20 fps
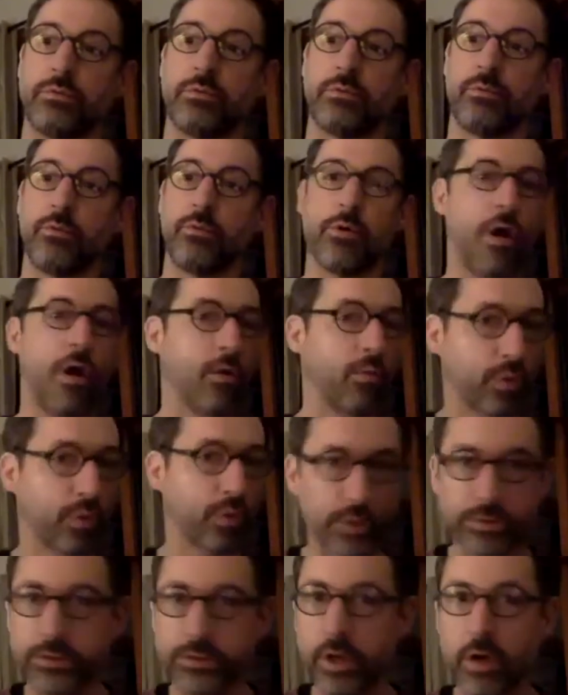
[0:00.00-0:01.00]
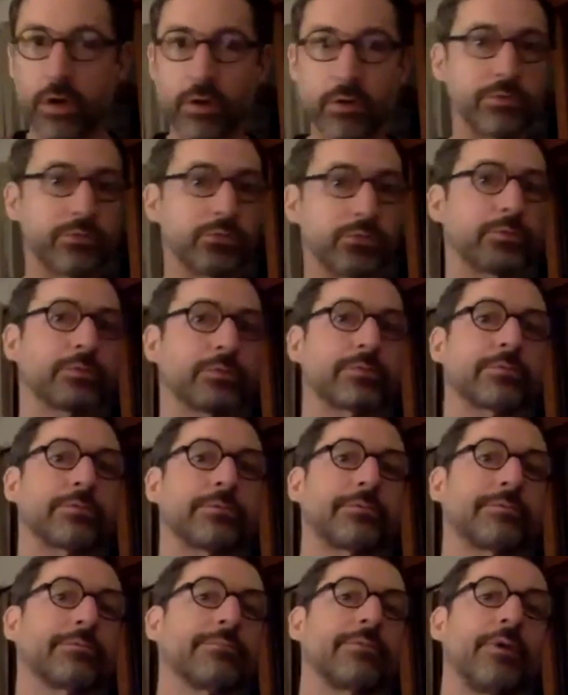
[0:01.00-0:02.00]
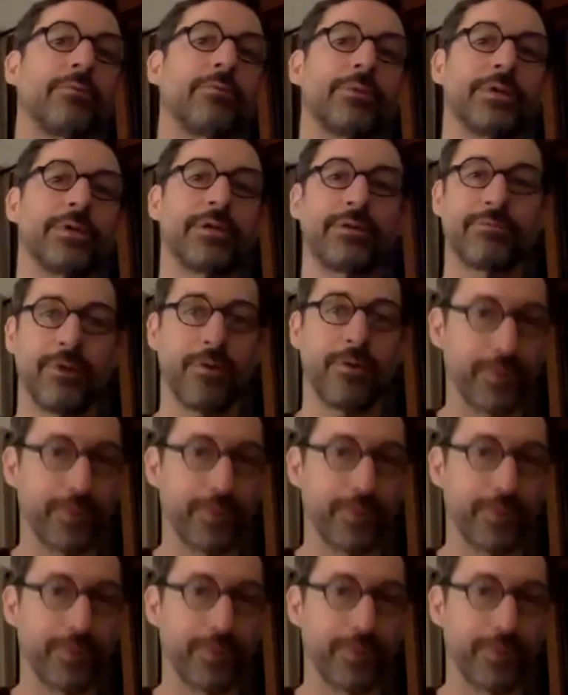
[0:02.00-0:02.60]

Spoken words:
where our world goes, what we